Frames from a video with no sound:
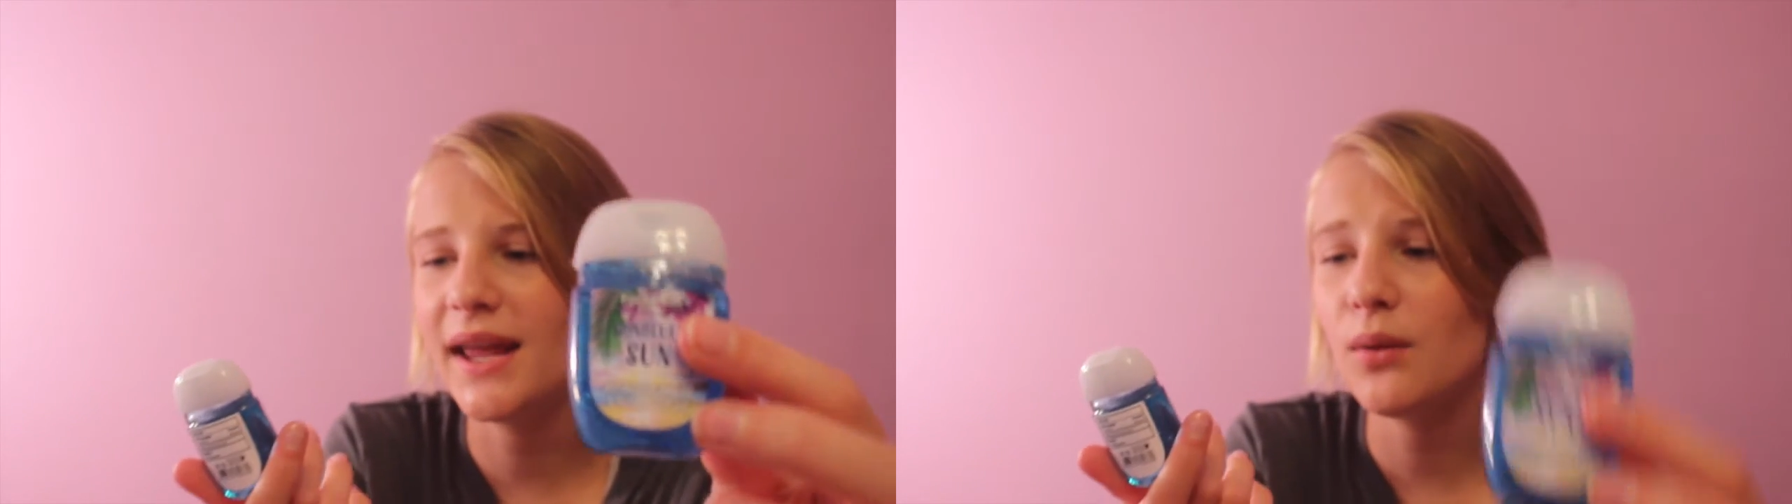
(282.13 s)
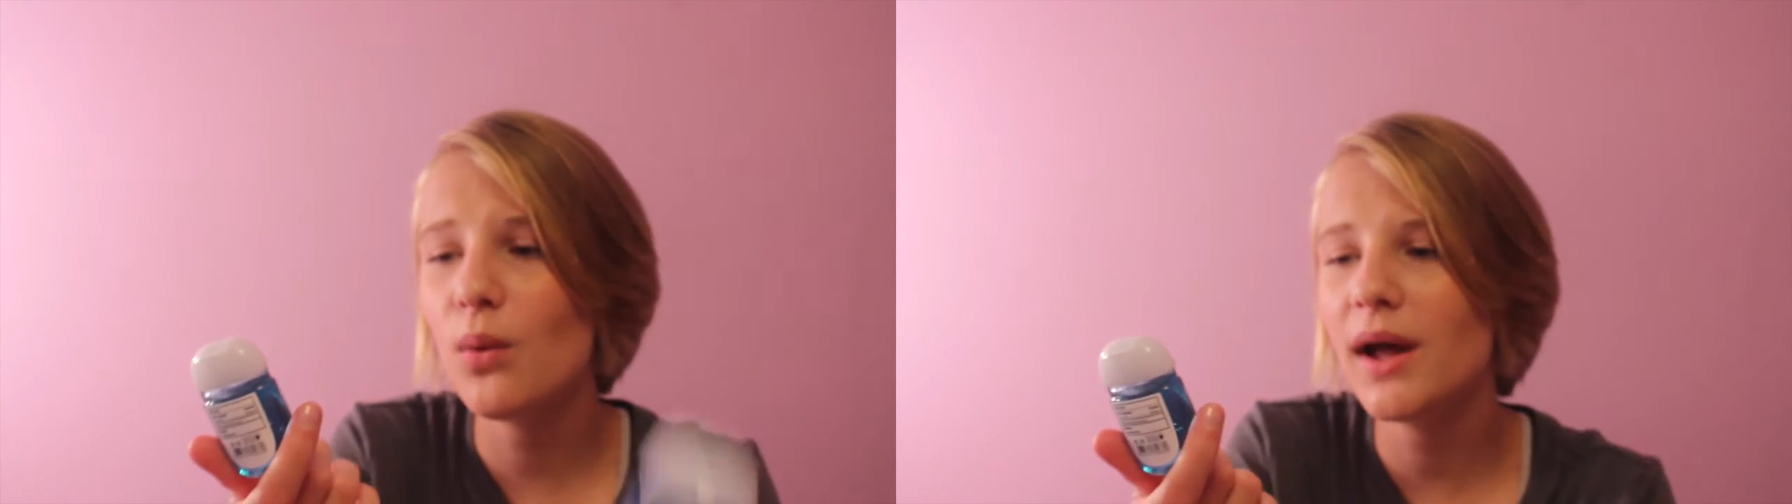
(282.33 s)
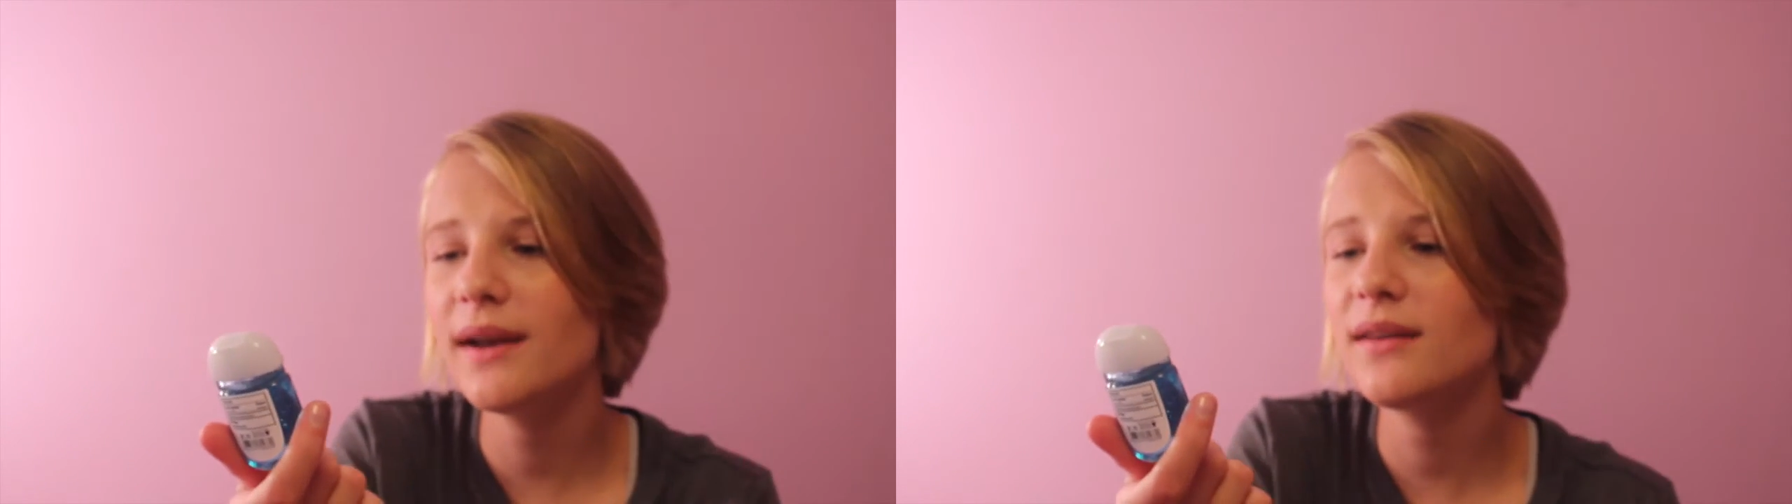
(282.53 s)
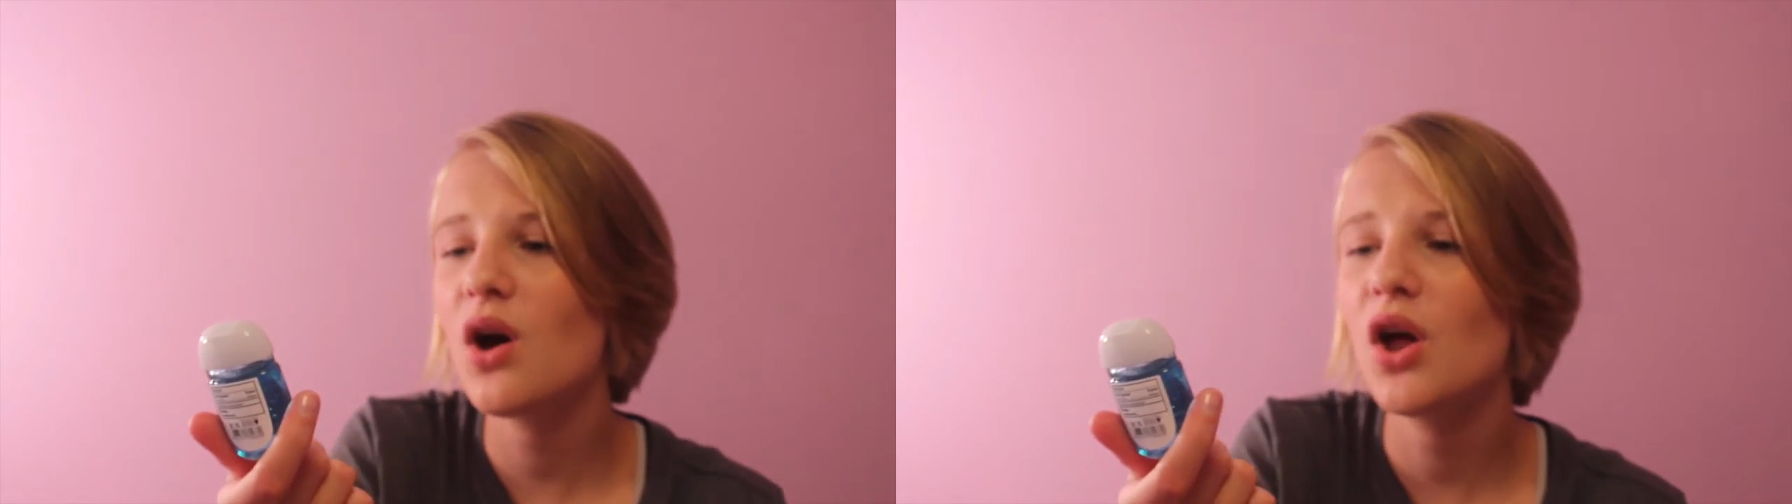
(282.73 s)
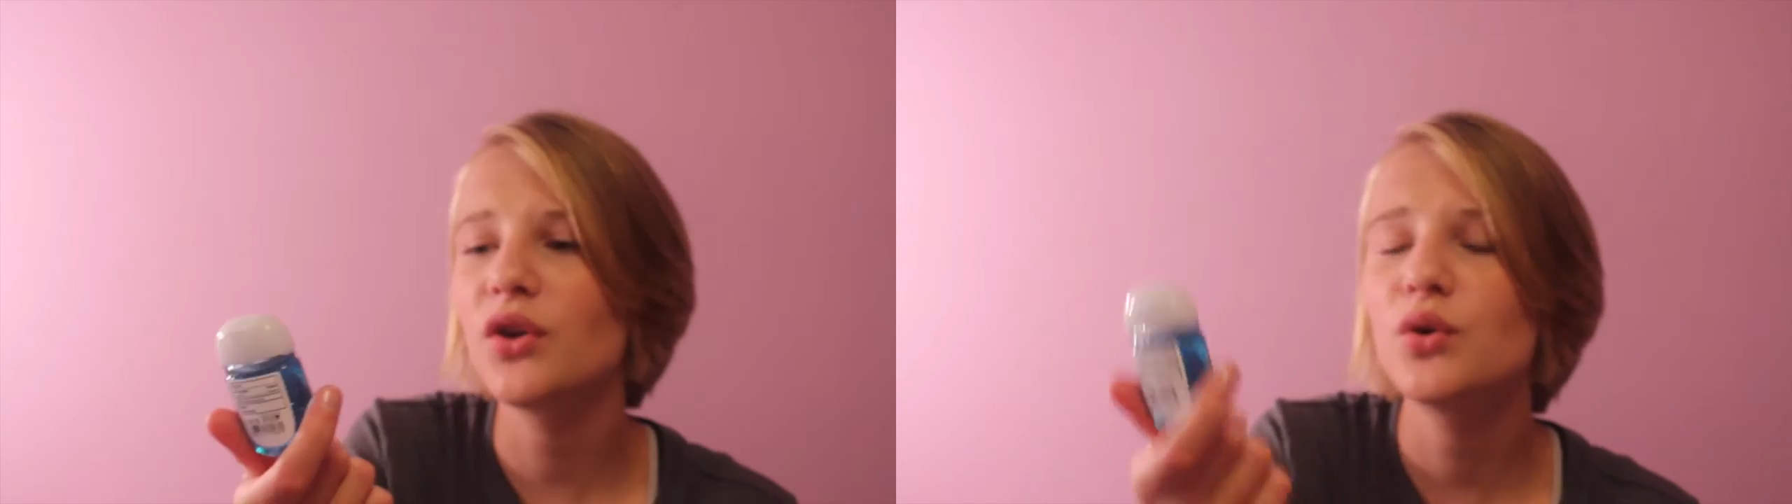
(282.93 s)
and one
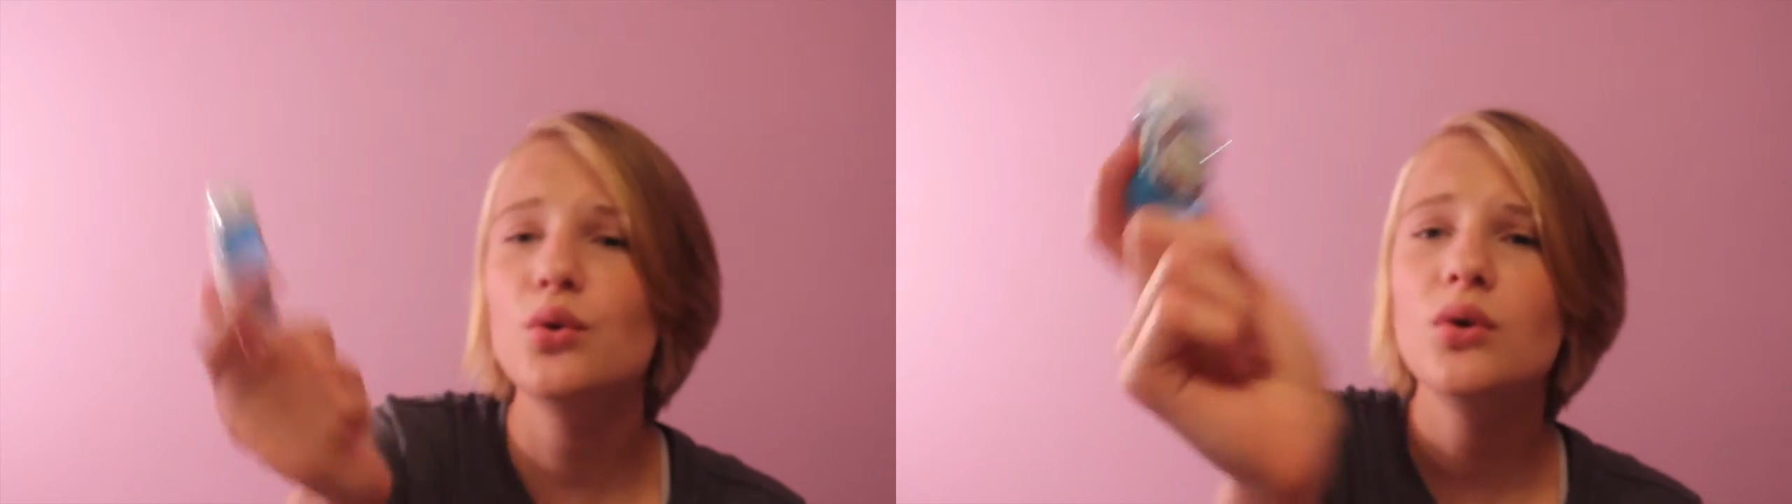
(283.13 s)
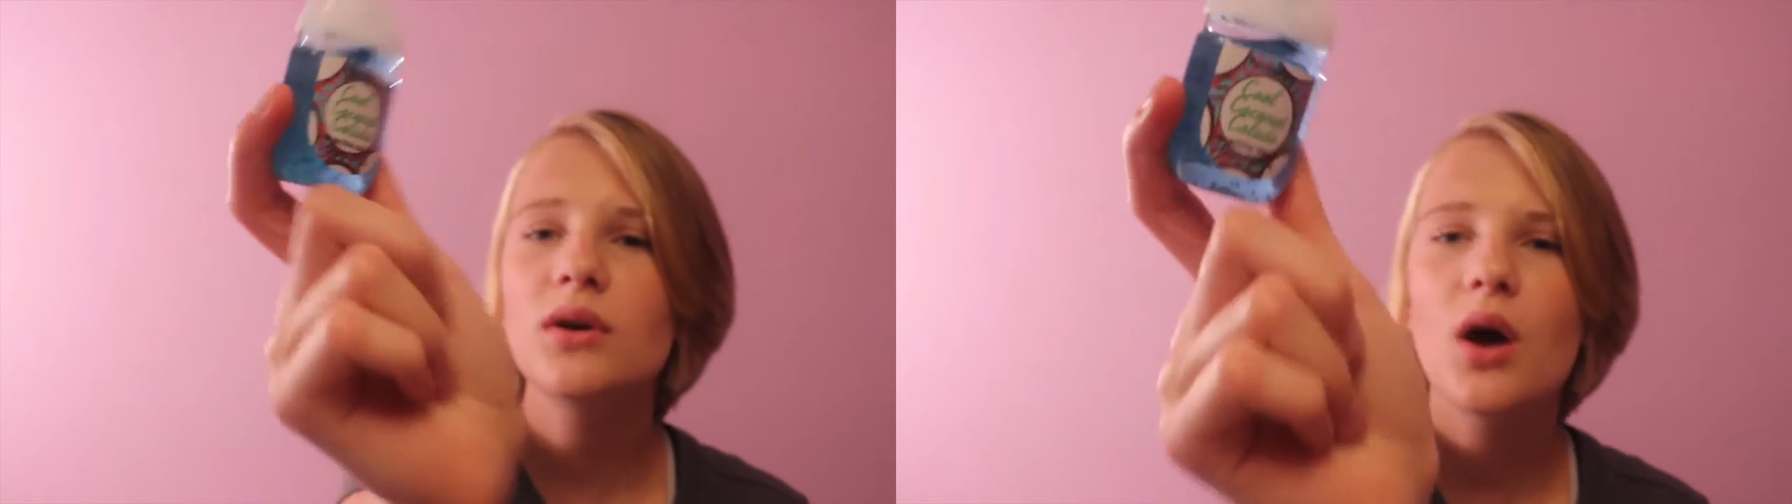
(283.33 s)
called Cool